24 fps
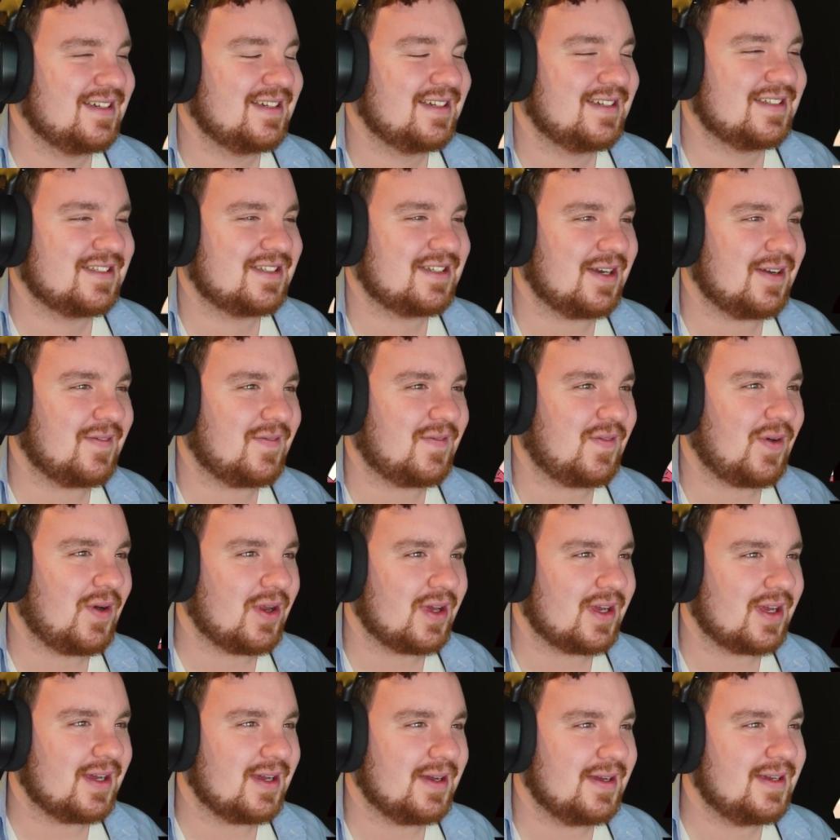It's gonna follow
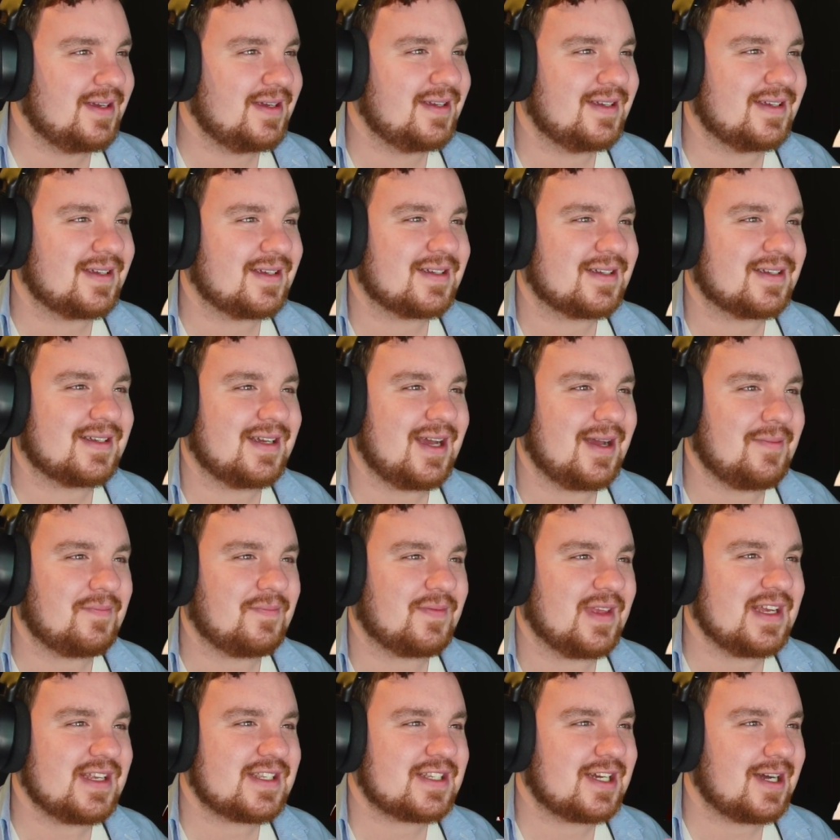you. Yep,
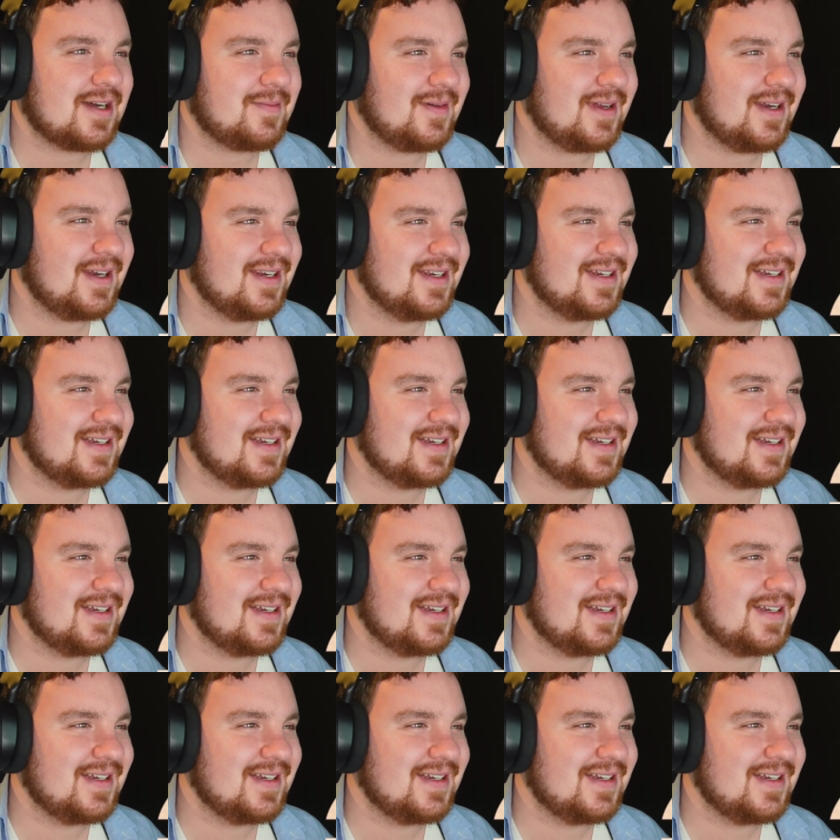it's coming. Aww.